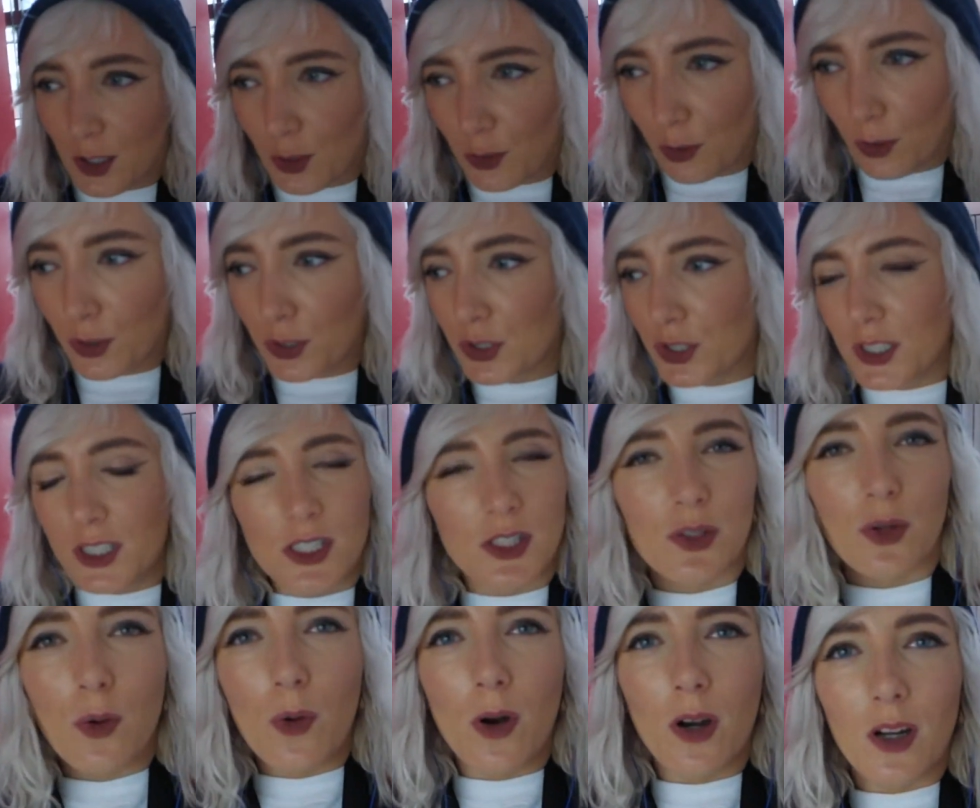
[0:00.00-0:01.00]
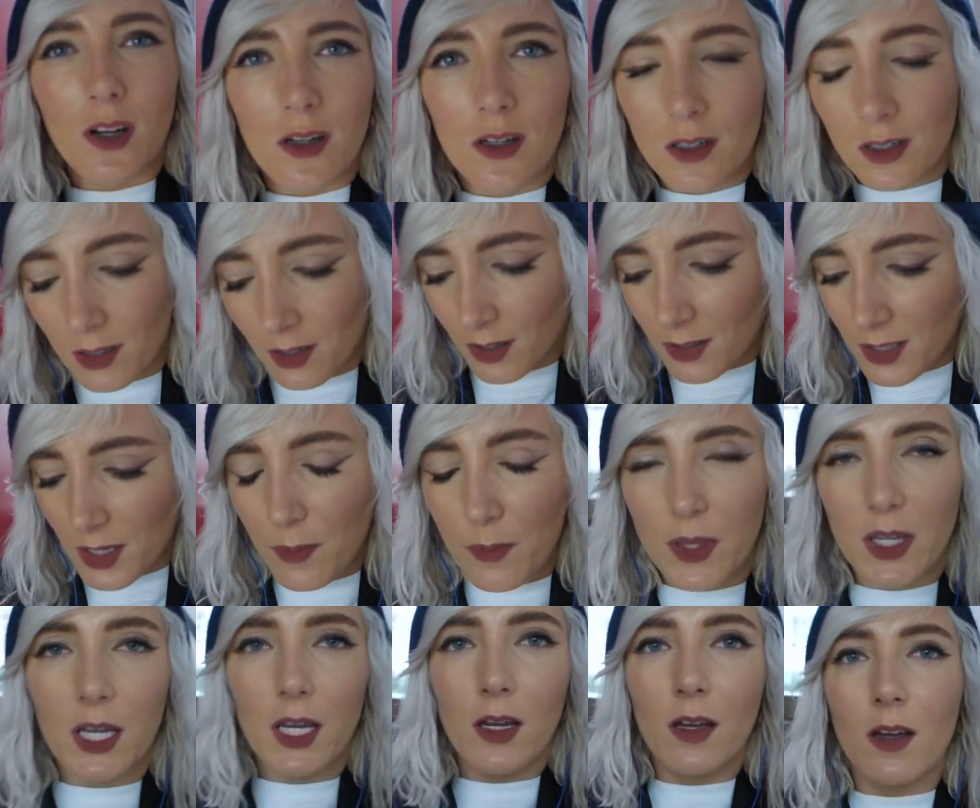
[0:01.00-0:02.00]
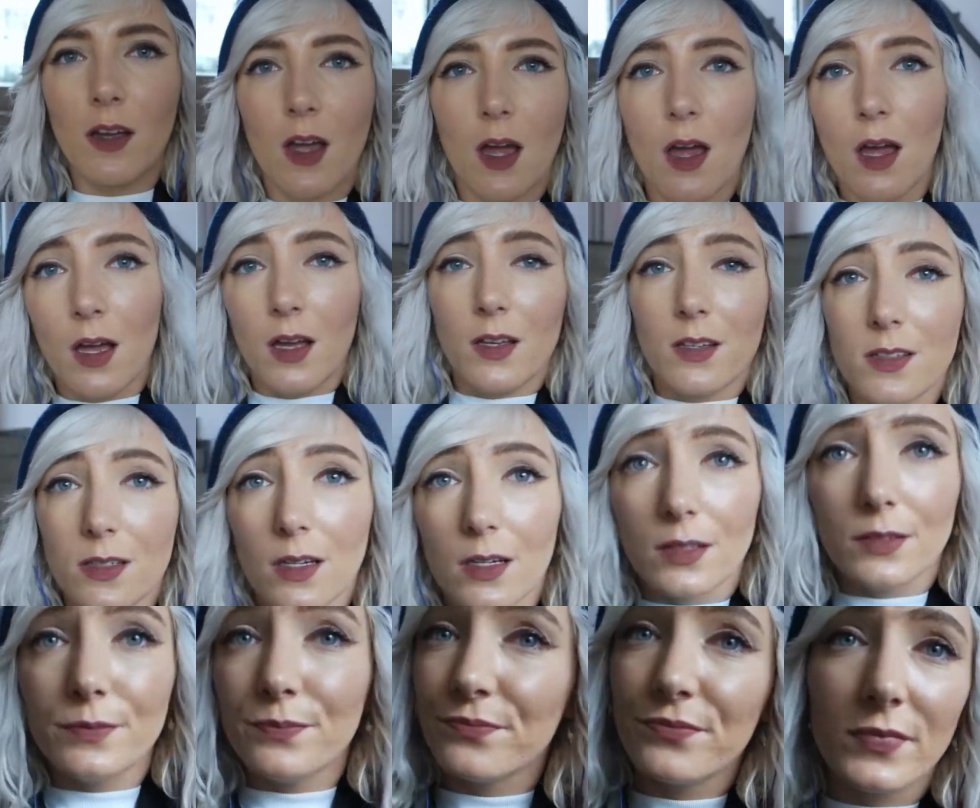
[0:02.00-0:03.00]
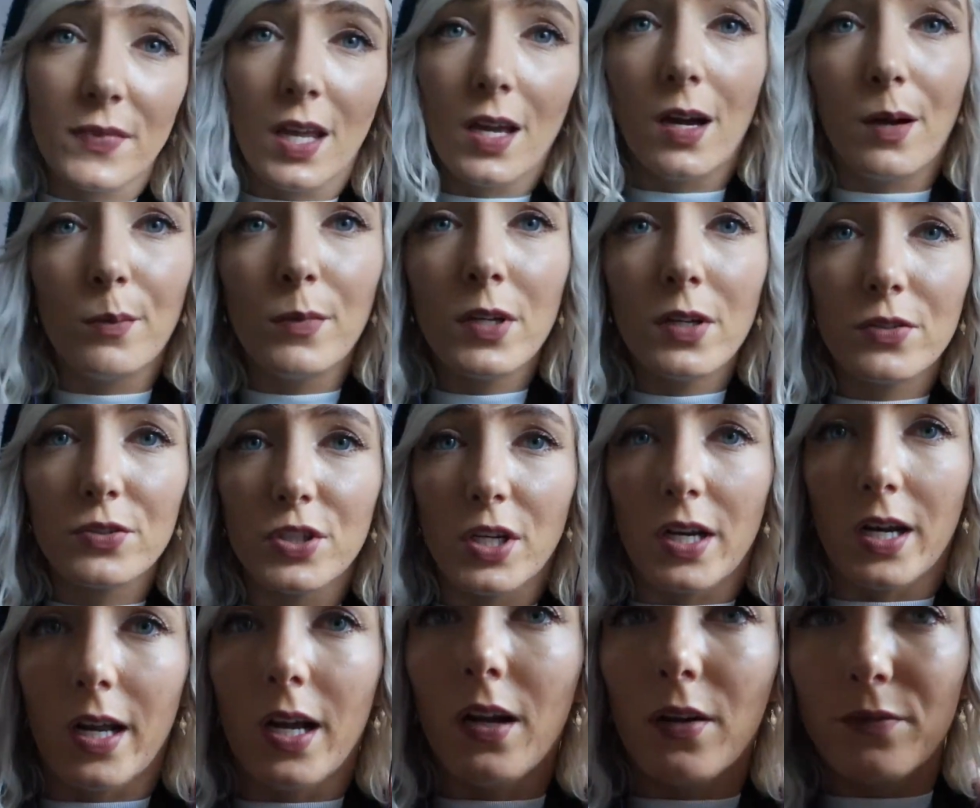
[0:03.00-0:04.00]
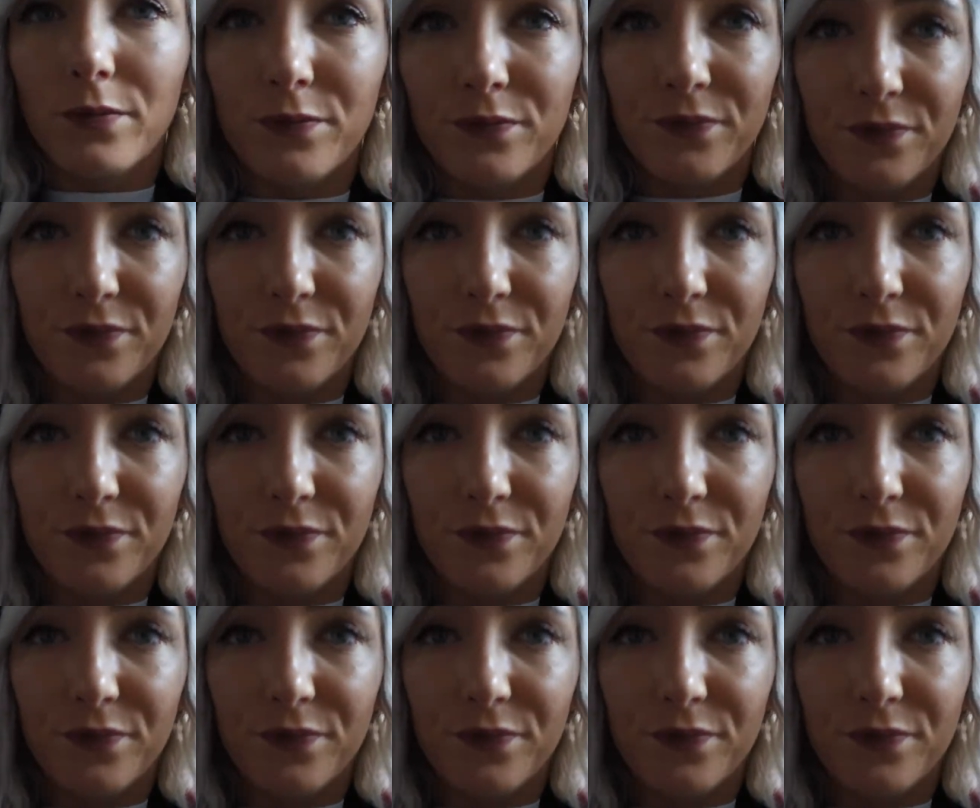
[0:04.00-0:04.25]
grocery store or something. So I'm gonna go check it out.